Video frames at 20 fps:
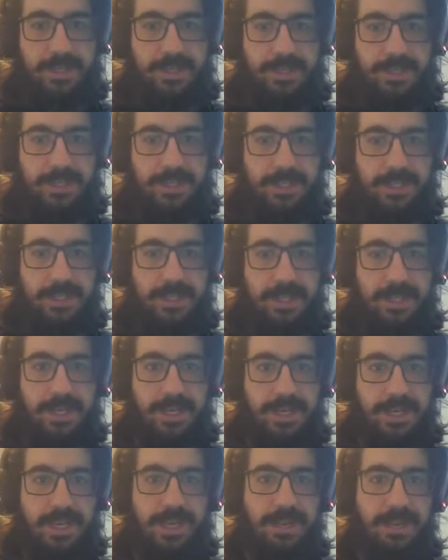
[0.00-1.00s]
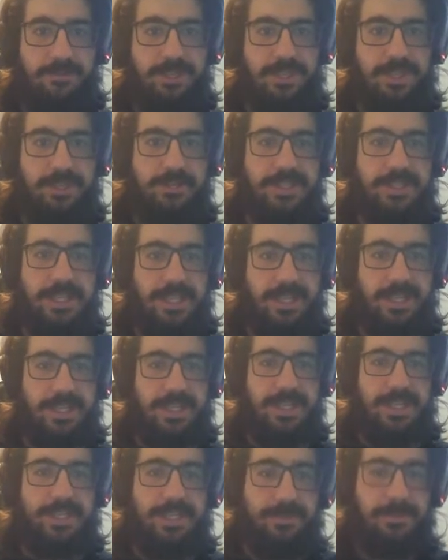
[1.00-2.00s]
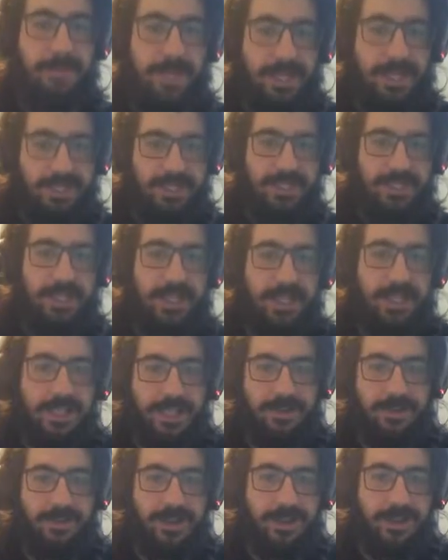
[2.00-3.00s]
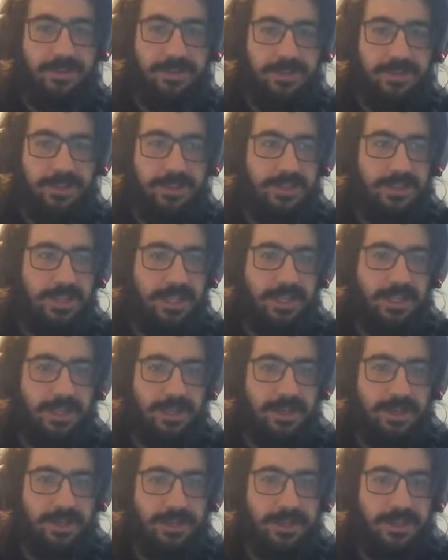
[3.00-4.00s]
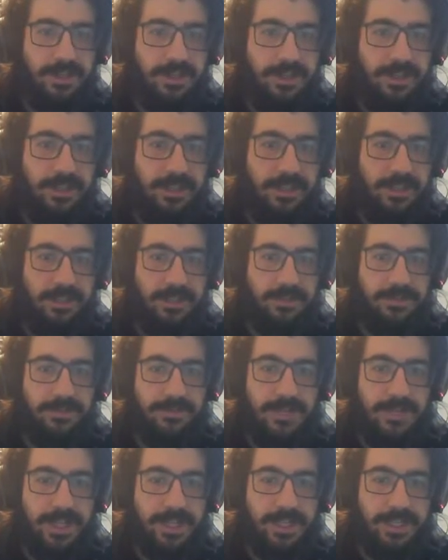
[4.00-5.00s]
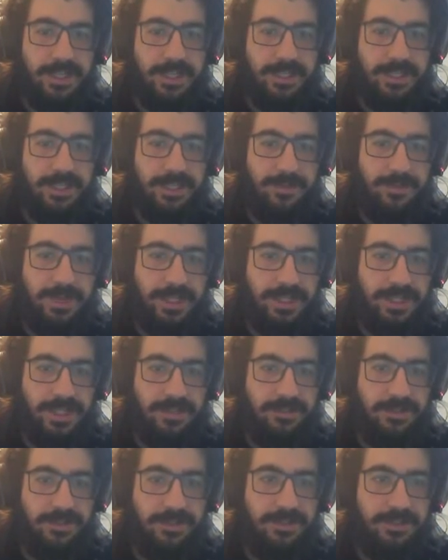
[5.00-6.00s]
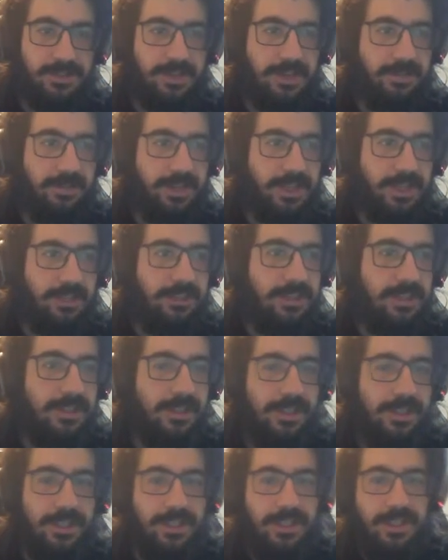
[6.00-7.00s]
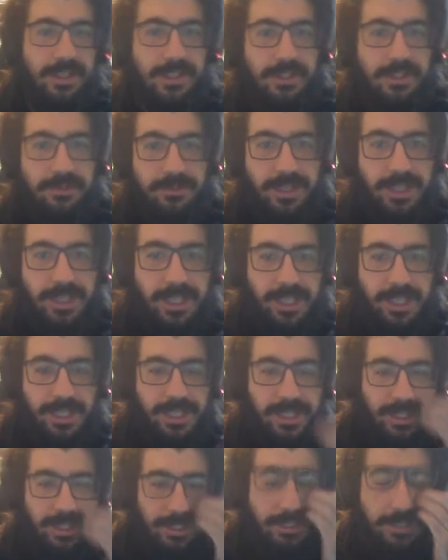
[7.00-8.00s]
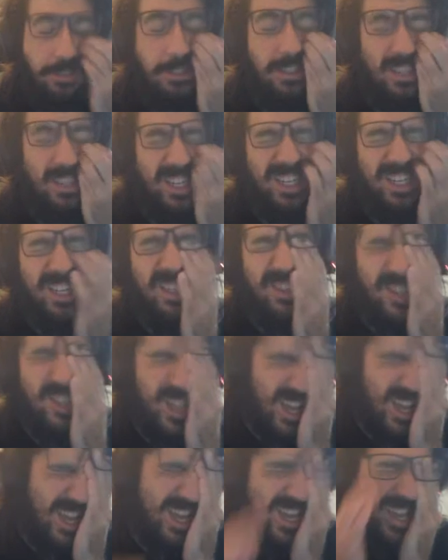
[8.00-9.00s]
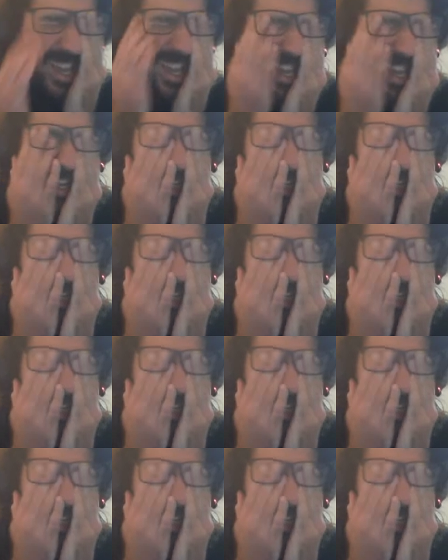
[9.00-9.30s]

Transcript: done did it again. I wish there was like a nice spot to like, there we go. I'll stand here. Fuck. Come on, Zalphos. There we go. We, uh, another day.